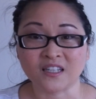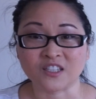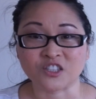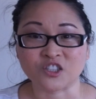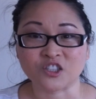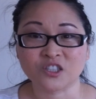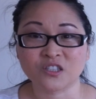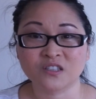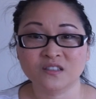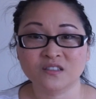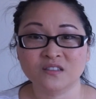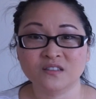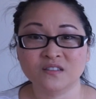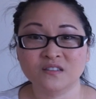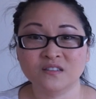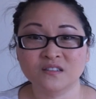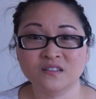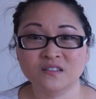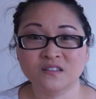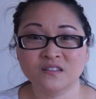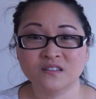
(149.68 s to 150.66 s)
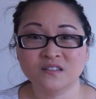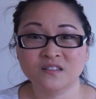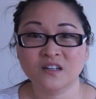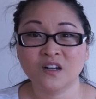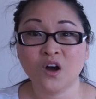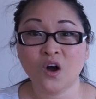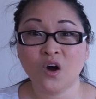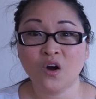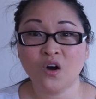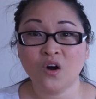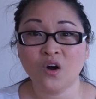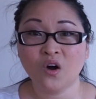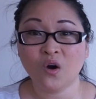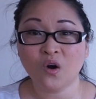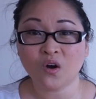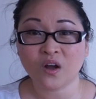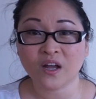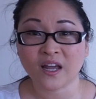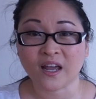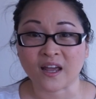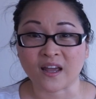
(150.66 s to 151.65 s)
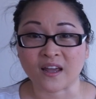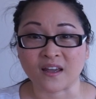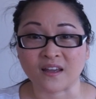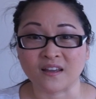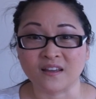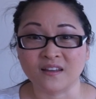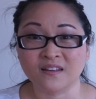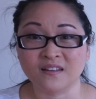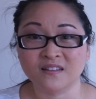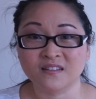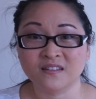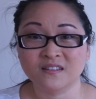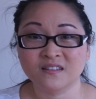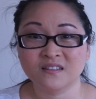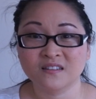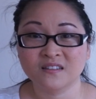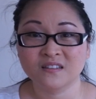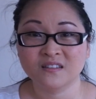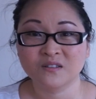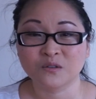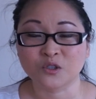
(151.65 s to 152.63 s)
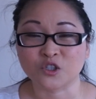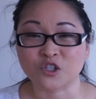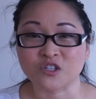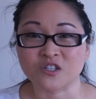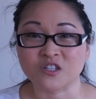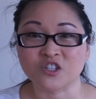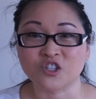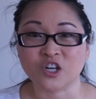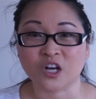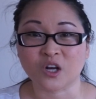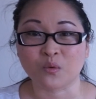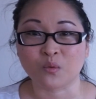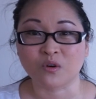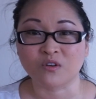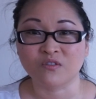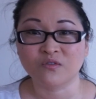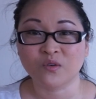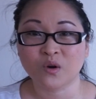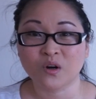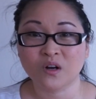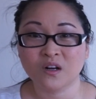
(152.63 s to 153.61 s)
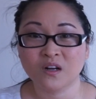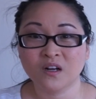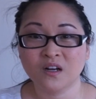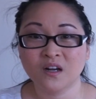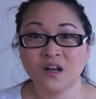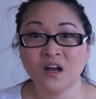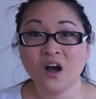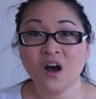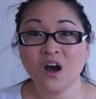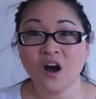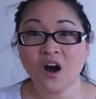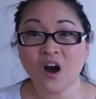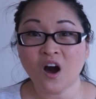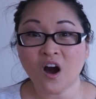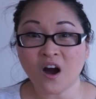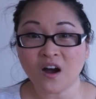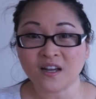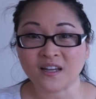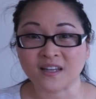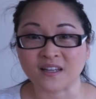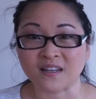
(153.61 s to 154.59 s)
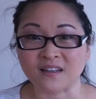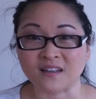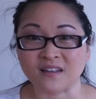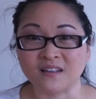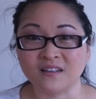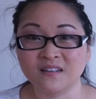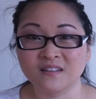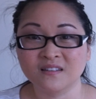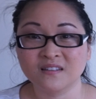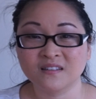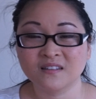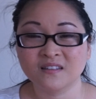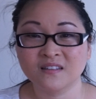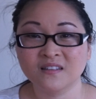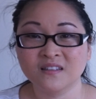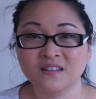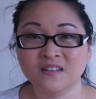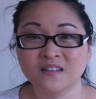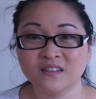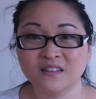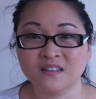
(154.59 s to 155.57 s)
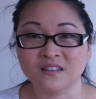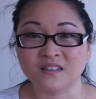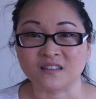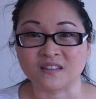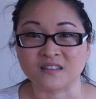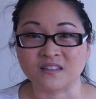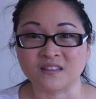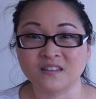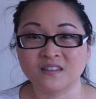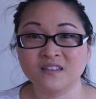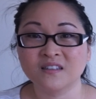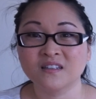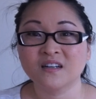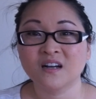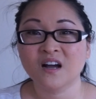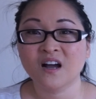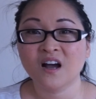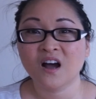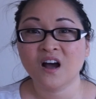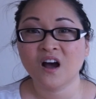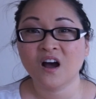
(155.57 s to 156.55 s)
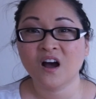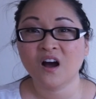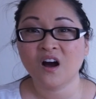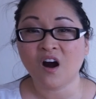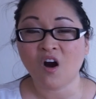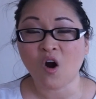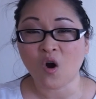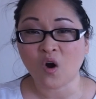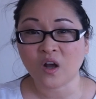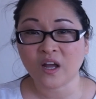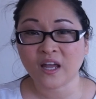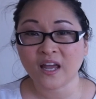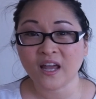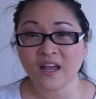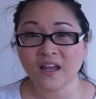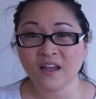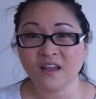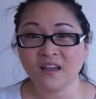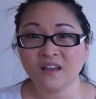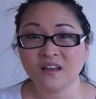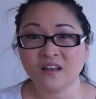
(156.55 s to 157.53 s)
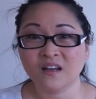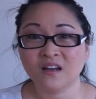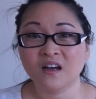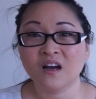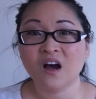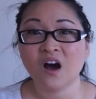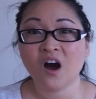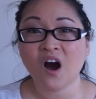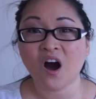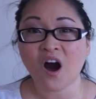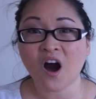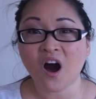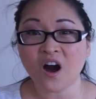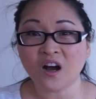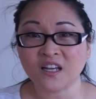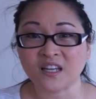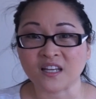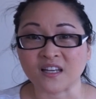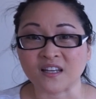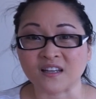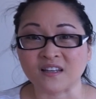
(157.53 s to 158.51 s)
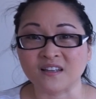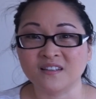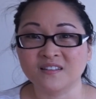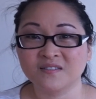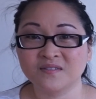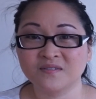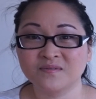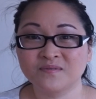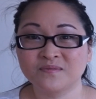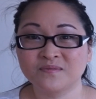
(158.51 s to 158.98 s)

H, hokej, which is the Czech word for hockey, H. Hokej, hockey.